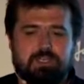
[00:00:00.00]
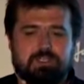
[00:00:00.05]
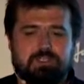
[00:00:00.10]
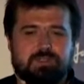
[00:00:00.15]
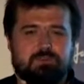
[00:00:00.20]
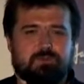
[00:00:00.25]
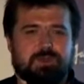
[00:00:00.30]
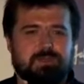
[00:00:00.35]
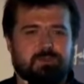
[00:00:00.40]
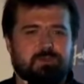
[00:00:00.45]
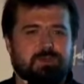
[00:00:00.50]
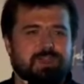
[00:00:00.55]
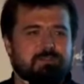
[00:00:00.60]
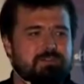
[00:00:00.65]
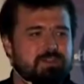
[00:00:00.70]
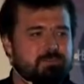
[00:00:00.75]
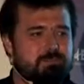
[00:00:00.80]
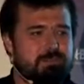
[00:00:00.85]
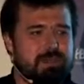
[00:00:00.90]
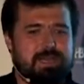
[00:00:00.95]
So when you give
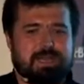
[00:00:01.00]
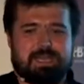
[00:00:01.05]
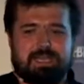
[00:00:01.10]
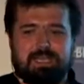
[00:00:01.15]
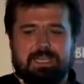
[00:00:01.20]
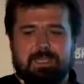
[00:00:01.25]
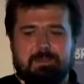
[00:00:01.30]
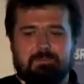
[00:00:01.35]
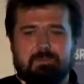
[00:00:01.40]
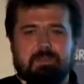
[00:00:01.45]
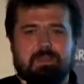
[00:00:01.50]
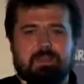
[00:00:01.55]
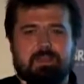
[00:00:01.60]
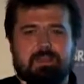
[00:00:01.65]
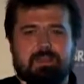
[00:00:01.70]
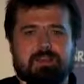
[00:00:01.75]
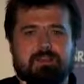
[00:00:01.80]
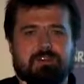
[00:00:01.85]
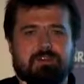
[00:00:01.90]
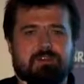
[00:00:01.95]
it back,
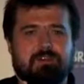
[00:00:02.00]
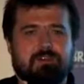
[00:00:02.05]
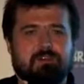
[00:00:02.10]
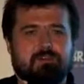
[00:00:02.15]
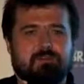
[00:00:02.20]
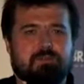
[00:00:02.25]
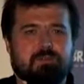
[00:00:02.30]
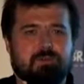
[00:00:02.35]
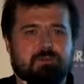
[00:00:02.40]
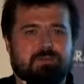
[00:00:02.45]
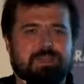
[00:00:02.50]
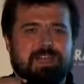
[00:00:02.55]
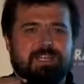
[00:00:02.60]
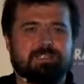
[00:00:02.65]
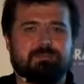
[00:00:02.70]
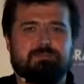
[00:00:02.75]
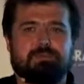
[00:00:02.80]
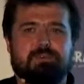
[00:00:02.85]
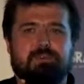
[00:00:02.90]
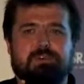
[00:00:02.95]
from
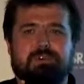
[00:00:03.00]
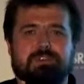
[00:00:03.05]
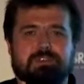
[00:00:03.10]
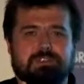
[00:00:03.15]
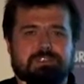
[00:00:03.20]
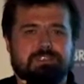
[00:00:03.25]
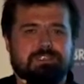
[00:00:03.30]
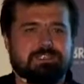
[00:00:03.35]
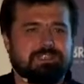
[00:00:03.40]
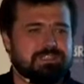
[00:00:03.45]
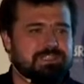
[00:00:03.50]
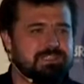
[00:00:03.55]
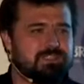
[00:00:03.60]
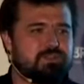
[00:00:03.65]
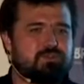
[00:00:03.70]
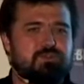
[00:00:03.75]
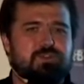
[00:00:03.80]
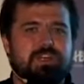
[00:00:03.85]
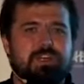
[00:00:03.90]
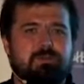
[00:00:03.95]
that point, this
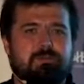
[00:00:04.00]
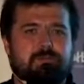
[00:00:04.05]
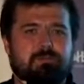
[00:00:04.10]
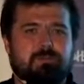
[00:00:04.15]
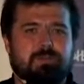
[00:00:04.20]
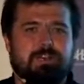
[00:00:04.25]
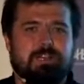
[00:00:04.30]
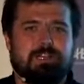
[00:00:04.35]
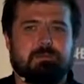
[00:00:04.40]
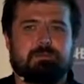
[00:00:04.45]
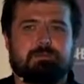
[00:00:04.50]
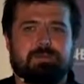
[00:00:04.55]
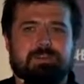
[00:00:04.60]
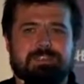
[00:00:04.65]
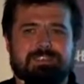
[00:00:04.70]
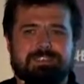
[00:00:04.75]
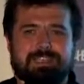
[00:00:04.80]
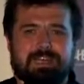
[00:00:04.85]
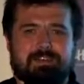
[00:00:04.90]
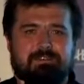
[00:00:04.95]
stream will
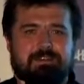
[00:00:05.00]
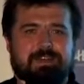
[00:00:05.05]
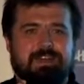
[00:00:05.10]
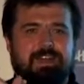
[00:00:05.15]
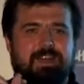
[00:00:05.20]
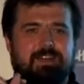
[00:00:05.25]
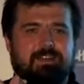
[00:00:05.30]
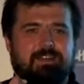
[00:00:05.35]
print every